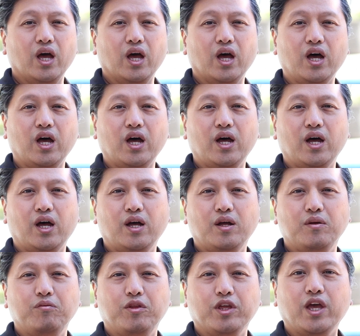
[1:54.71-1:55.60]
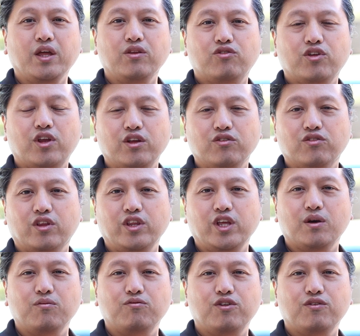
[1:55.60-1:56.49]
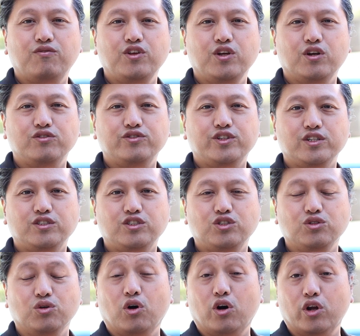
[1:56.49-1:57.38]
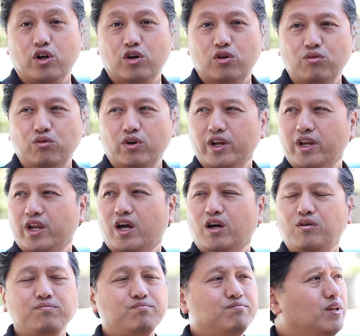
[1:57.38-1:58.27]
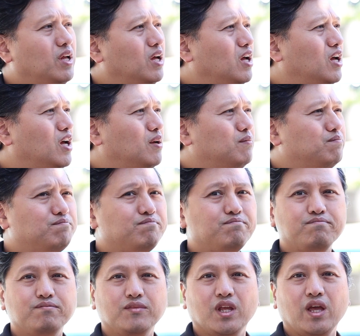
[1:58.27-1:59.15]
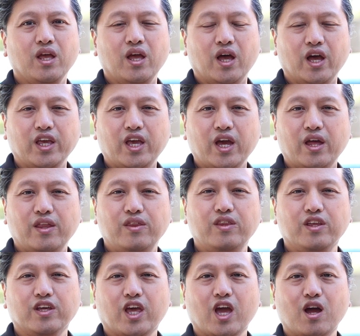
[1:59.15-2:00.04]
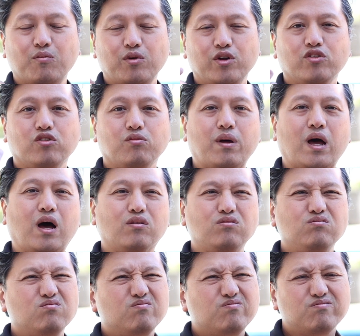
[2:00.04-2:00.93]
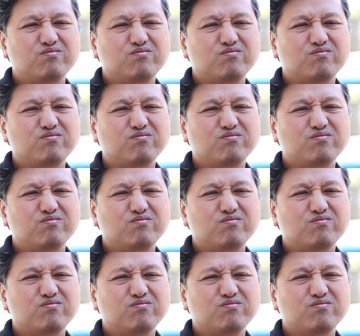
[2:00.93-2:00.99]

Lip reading: The gain settings on the M50 are set to auto right now. Again, the camera is about